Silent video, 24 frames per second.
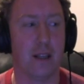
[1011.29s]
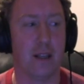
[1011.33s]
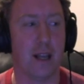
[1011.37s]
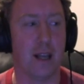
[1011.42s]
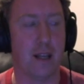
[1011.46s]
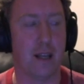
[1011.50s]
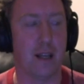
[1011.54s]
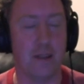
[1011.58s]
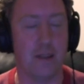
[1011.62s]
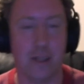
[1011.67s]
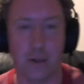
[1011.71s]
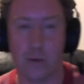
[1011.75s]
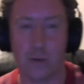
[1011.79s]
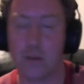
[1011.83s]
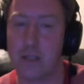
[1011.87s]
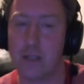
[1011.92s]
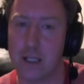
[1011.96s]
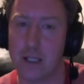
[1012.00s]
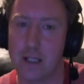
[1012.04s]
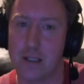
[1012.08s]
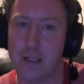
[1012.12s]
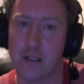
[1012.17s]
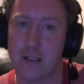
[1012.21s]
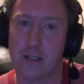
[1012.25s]
In the old
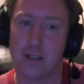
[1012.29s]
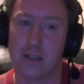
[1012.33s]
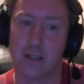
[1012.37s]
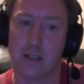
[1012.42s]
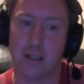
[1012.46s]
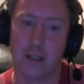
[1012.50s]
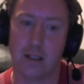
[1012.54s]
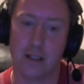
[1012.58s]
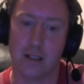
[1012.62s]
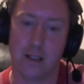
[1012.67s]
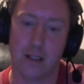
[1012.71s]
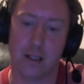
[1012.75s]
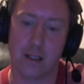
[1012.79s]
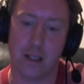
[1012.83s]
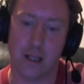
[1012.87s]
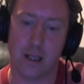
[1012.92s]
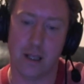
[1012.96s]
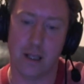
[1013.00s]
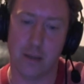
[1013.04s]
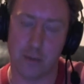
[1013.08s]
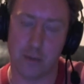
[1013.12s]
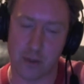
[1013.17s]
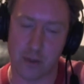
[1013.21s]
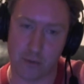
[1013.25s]
days,
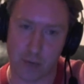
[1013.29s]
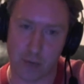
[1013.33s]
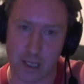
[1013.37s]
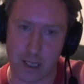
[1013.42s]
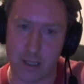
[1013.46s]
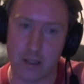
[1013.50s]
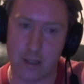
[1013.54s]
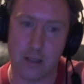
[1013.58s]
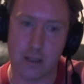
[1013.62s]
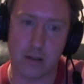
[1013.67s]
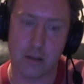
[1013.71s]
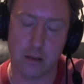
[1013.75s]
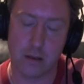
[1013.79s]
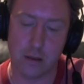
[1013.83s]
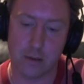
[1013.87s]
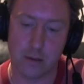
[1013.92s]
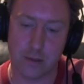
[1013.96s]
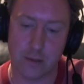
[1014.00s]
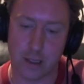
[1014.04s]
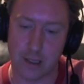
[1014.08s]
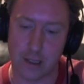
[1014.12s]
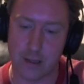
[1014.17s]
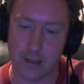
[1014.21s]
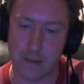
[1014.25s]
it was written,
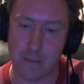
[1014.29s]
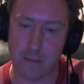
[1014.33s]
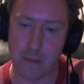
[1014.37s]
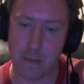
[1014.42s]
right?